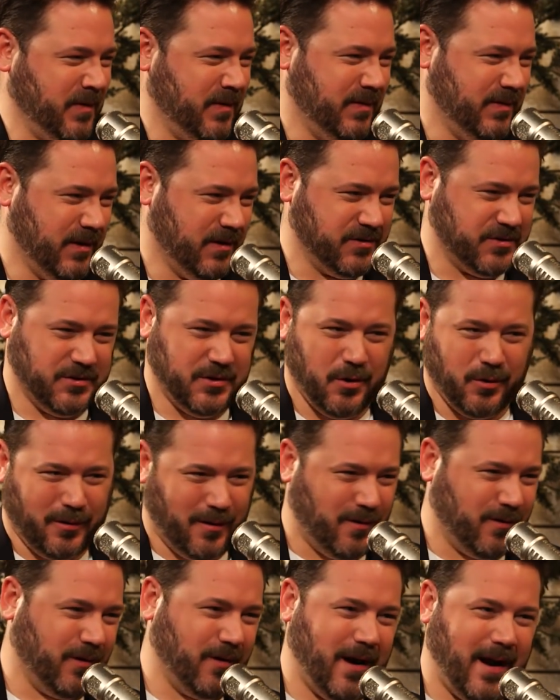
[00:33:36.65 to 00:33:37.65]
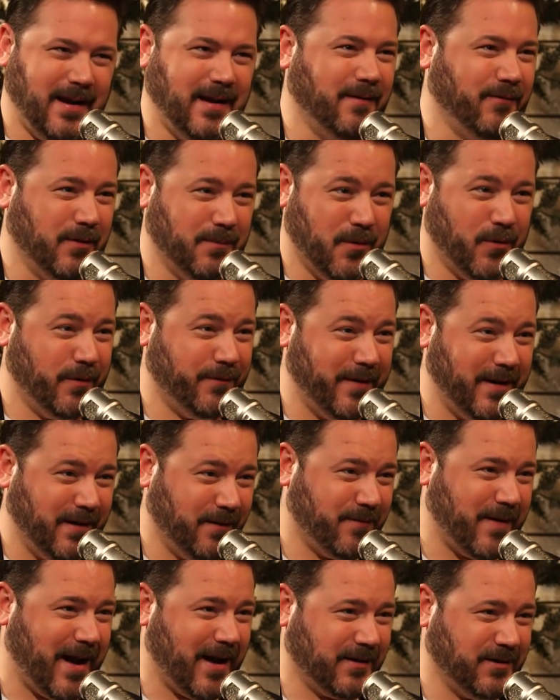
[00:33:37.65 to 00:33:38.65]
there's no longer any of the
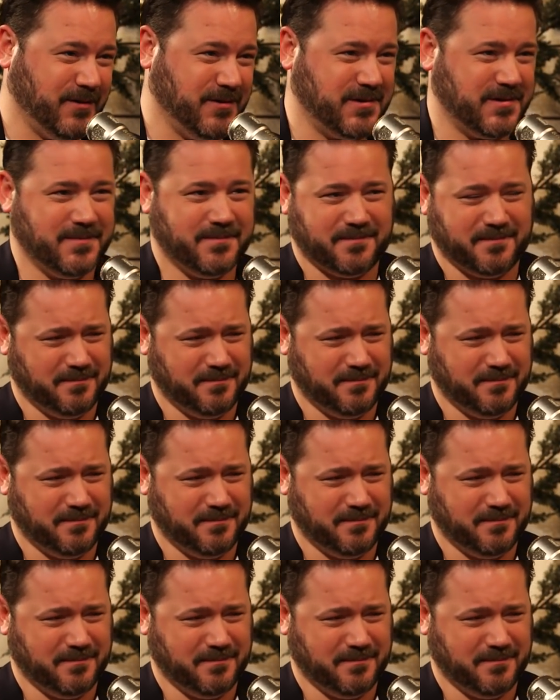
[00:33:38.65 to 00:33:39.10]
motivating factors